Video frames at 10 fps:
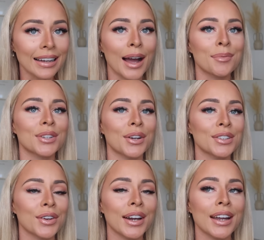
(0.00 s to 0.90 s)
I'm so
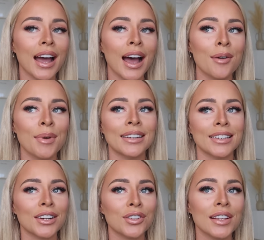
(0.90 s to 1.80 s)
sorry. Um, I
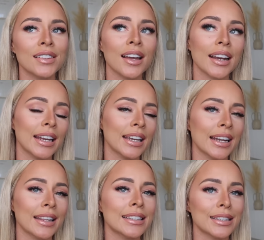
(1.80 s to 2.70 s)
did actually start
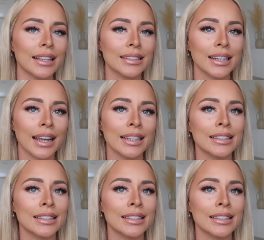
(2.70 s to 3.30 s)
editing this yesterday.